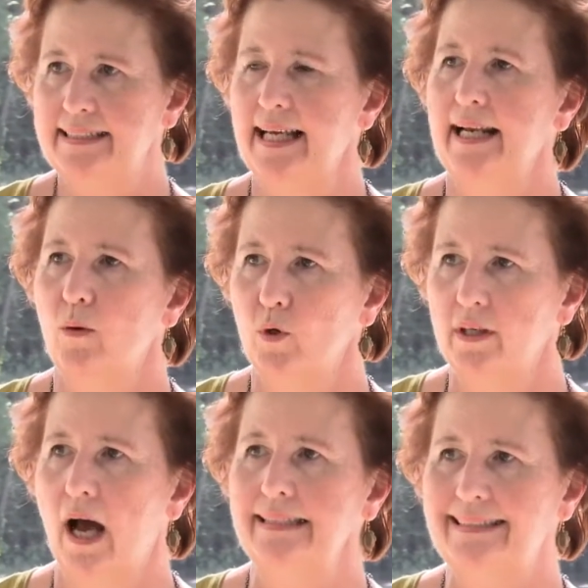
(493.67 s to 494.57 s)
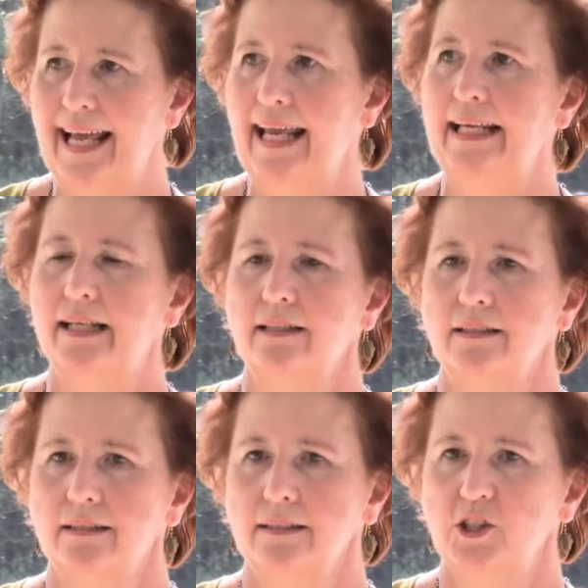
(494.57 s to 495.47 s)
said I would not take
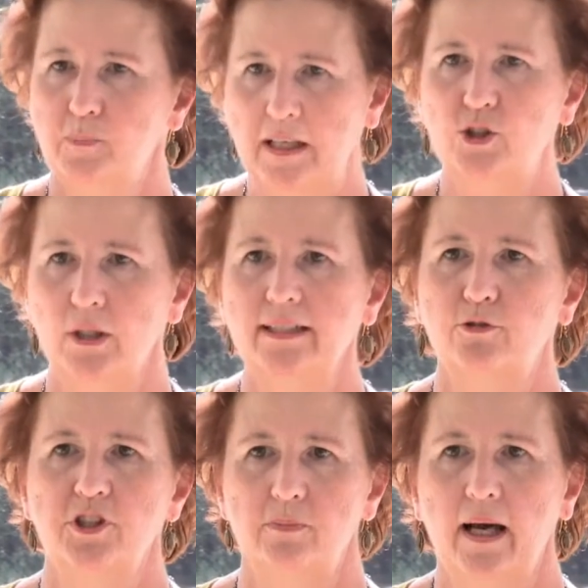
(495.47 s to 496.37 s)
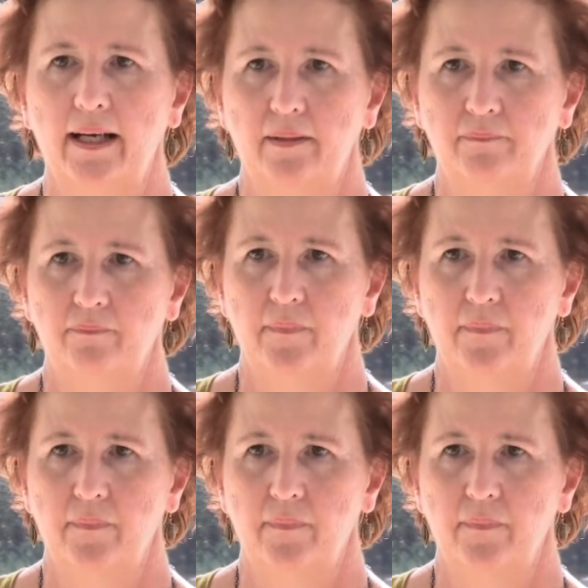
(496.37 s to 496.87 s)
special interest money.